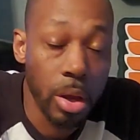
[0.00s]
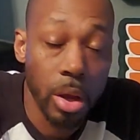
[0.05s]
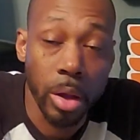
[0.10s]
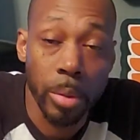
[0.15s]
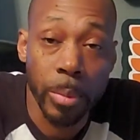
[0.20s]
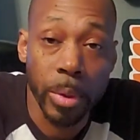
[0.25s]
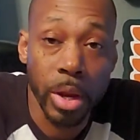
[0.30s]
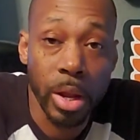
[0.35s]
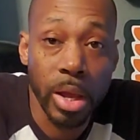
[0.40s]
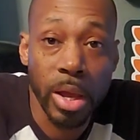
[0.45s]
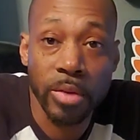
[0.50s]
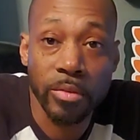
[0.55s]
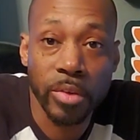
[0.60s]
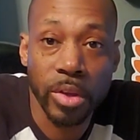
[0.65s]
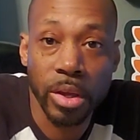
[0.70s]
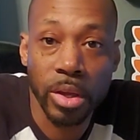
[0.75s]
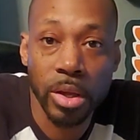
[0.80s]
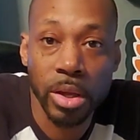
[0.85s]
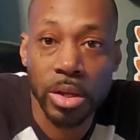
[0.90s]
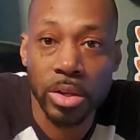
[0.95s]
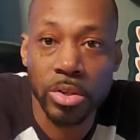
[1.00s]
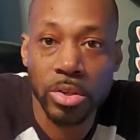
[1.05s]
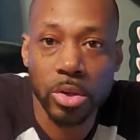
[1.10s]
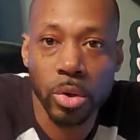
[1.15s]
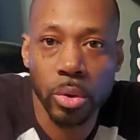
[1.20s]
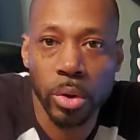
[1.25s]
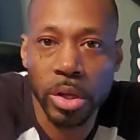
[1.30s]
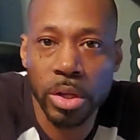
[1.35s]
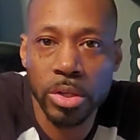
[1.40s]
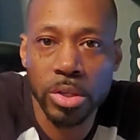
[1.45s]
I mean, I have kids,
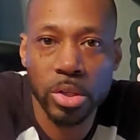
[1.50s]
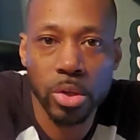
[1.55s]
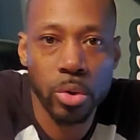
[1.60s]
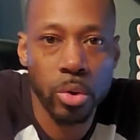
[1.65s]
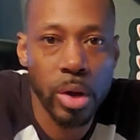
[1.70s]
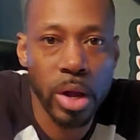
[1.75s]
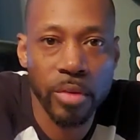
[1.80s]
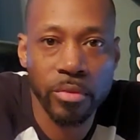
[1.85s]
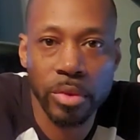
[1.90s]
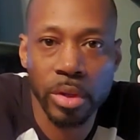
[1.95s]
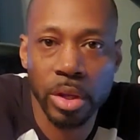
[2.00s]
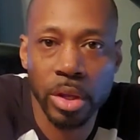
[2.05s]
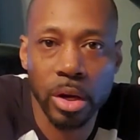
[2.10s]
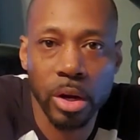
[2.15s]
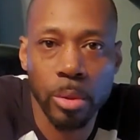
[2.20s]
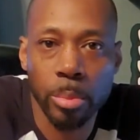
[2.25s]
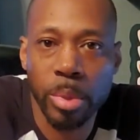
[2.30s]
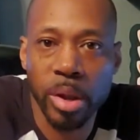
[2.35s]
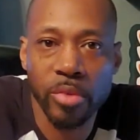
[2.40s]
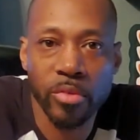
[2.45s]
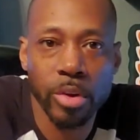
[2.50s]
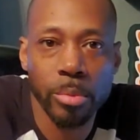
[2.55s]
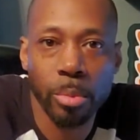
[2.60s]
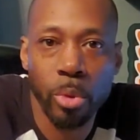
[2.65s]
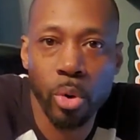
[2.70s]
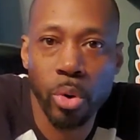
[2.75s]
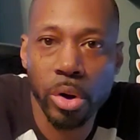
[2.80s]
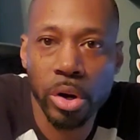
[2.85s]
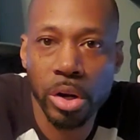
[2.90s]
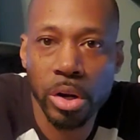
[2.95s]
so they still have to get up every
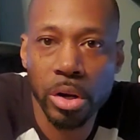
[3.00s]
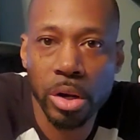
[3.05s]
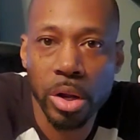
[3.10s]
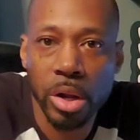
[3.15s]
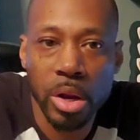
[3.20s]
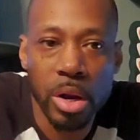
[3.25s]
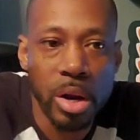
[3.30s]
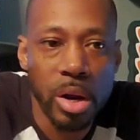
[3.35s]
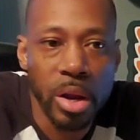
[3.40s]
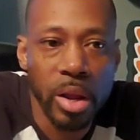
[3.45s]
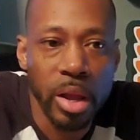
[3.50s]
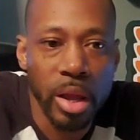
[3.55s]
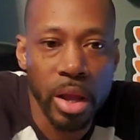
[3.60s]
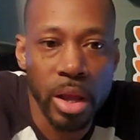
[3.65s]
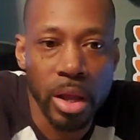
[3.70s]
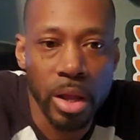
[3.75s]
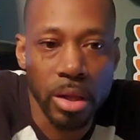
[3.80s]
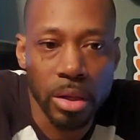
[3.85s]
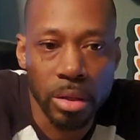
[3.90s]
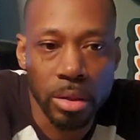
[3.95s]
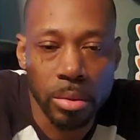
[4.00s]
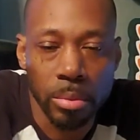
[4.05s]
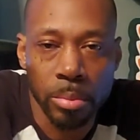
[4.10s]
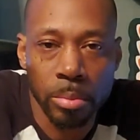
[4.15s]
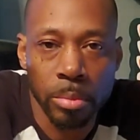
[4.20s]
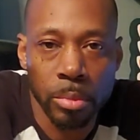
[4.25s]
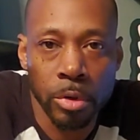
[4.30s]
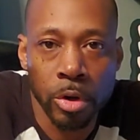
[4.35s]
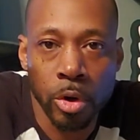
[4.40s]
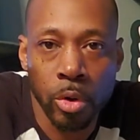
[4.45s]
morning and,
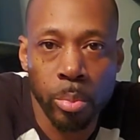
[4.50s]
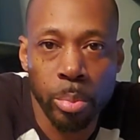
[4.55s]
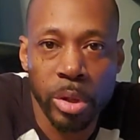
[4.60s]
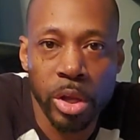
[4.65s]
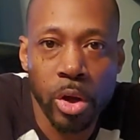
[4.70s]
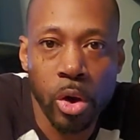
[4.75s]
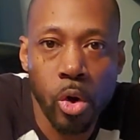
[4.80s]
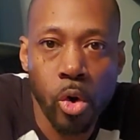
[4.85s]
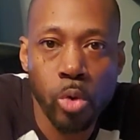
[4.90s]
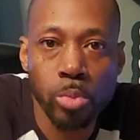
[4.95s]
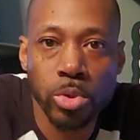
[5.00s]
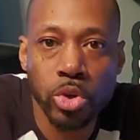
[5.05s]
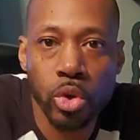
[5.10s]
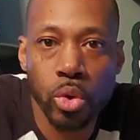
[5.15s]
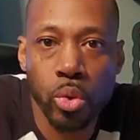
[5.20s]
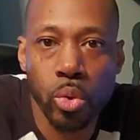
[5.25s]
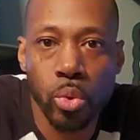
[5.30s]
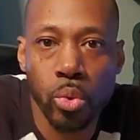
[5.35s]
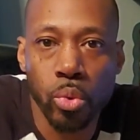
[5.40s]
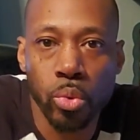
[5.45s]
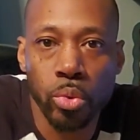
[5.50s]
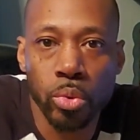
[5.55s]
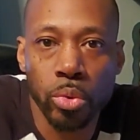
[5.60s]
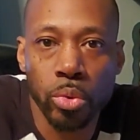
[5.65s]
you know, be homeschooled.